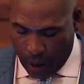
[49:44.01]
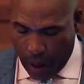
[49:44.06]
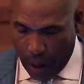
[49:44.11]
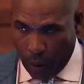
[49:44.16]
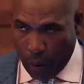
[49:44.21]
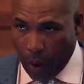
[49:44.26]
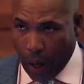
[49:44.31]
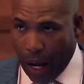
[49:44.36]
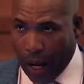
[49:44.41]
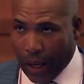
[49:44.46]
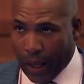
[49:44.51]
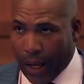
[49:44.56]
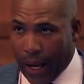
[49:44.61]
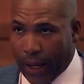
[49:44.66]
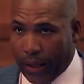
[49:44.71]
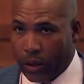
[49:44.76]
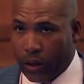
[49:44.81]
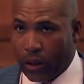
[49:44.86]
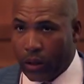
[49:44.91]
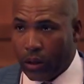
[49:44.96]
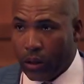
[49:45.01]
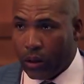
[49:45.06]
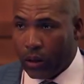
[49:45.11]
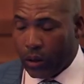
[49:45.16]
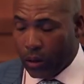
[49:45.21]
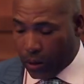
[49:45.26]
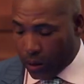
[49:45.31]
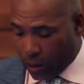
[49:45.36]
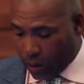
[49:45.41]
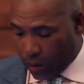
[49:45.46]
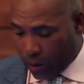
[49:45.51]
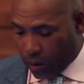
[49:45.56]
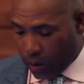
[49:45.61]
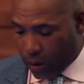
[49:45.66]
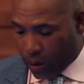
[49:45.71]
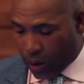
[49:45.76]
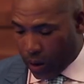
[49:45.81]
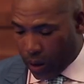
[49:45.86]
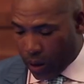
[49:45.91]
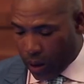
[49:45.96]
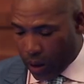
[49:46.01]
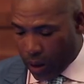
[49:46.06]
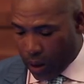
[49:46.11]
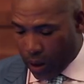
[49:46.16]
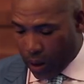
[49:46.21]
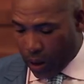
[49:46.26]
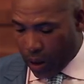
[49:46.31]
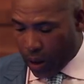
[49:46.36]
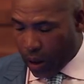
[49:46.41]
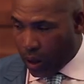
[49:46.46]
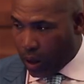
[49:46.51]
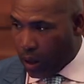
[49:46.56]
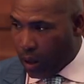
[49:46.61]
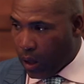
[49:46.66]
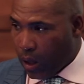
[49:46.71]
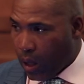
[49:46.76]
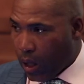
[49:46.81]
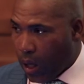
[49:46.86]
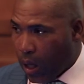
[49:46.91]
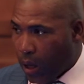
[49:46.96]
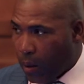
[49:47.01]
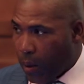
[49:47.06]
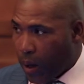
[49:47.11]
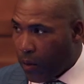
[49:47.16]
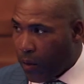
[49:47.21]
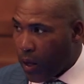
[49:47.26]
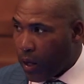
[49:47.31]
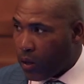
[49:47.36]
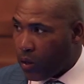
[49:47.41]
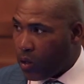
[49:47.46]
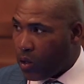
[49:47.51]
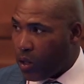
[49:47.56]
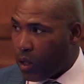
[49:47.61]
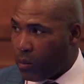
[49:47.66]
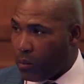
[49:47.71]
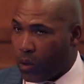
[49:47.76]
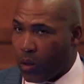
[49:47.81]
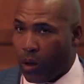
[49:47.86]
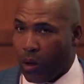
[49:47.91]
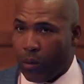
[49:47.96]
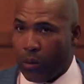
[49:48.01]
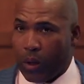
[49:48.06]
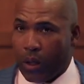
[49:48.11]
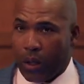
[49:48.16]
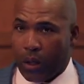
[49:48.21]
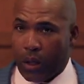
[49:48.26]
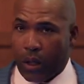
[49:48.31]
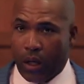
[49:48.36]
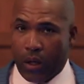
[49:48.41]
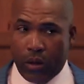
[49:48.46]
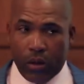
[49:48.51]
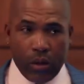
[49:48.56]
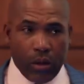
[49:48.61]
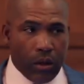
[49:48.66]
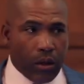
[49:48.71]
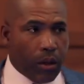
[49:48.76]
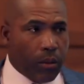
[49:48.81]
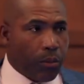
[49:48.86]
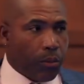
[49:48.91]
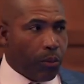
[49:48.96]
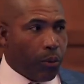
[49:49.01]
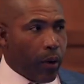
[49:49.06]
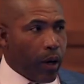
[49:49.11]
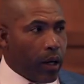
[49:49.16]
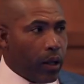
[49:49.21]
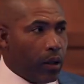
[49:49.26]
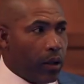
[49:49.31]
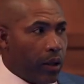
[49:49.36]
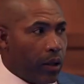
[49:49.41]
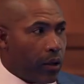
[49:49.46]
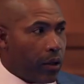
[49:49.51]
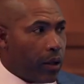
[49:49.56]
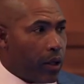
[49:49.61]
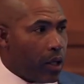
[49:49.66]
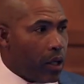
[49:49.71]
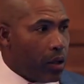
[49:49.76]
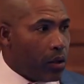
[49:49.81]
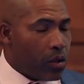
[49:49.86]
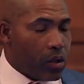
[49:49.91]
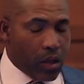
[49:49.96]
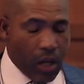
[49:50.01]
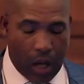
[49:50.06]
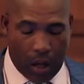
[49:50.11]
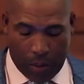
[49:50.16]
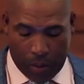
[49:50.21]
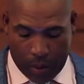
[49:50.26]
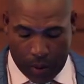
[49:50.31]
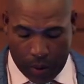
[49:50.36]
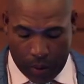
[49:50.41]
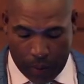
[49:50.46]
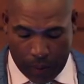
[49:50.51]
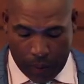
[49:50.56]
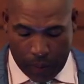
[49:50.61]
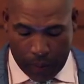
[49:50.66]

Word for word: And what I'd like to do, um, I think Jim told me that there's a prayer leader at each table.